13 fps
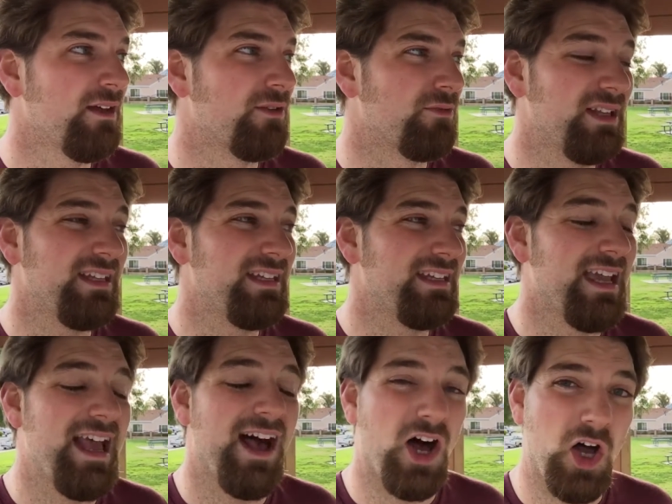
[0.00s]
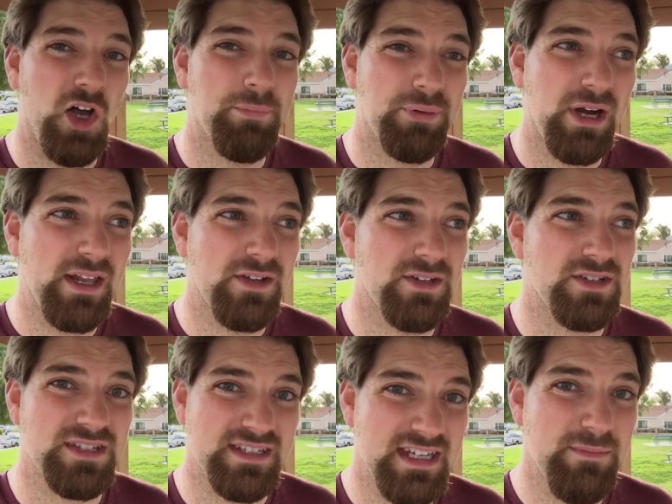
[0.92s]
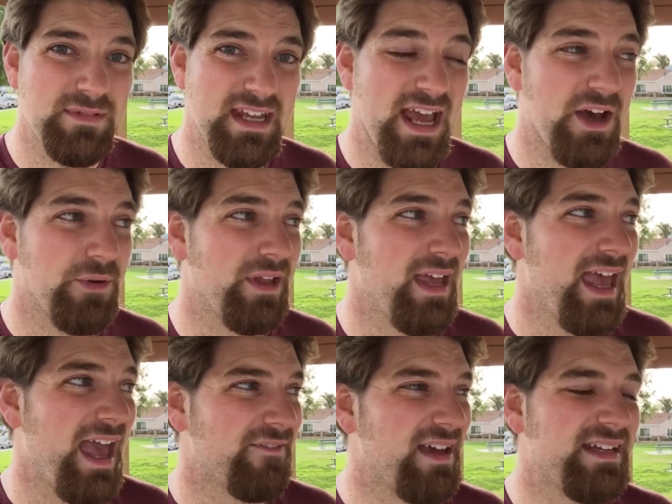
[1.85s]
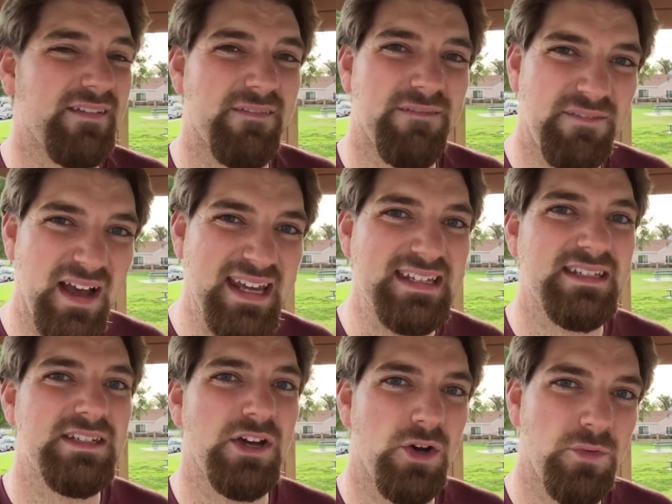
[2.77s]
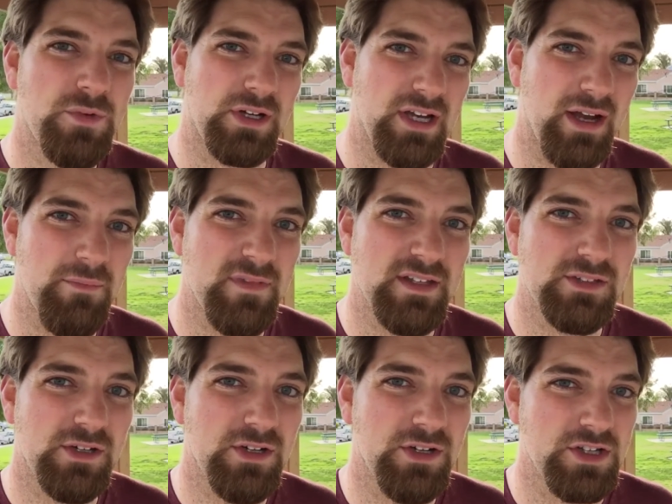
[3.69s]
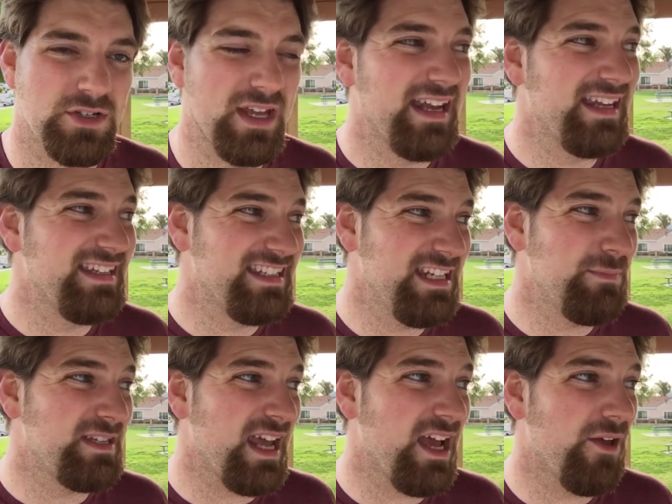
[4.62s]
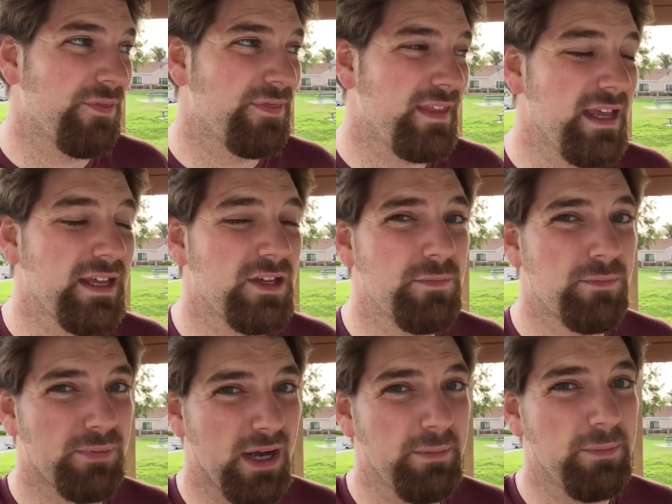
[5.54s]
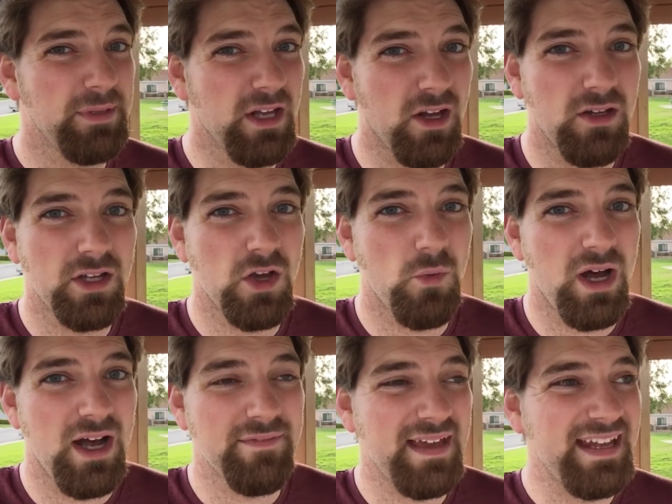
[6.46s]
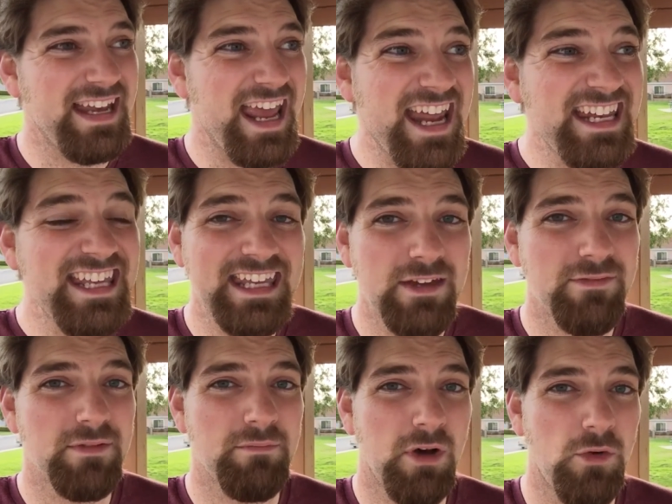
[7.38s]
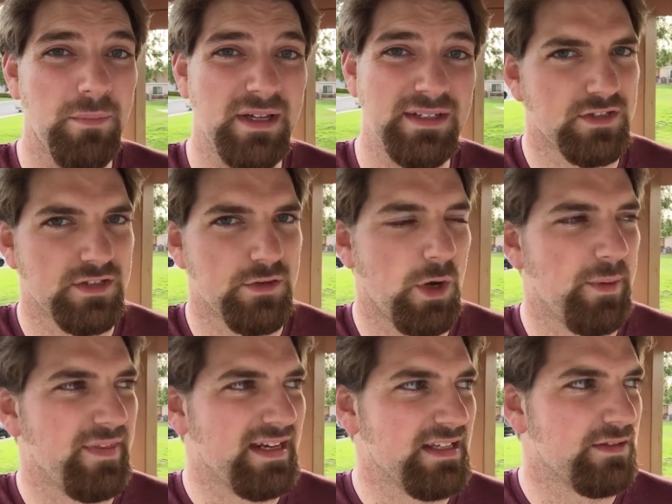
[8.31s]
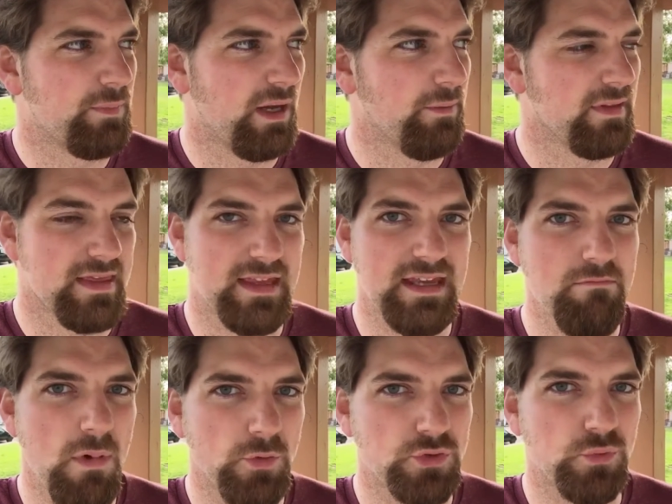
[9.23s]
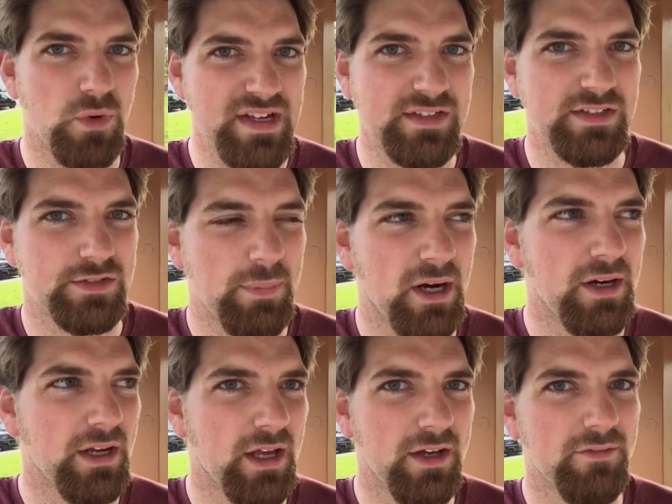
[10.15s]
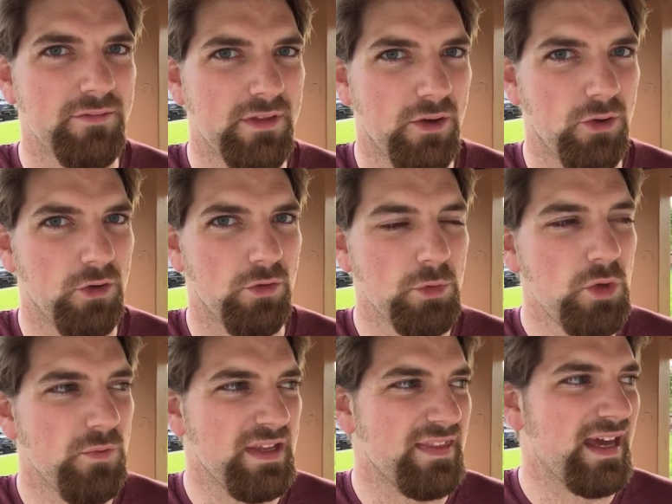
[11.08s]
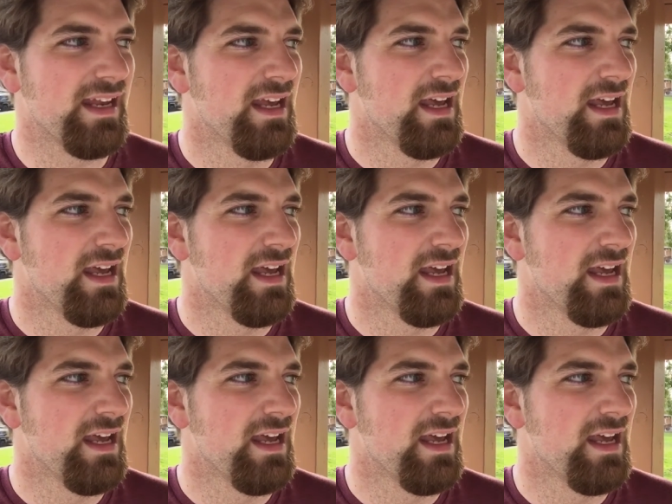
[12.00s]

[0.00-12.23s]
really all predators deep down have had to fight to overcome this urge, and deep down they could probably all go off at any given moment. This is the moment that is probably the most racist part of the whole movie, that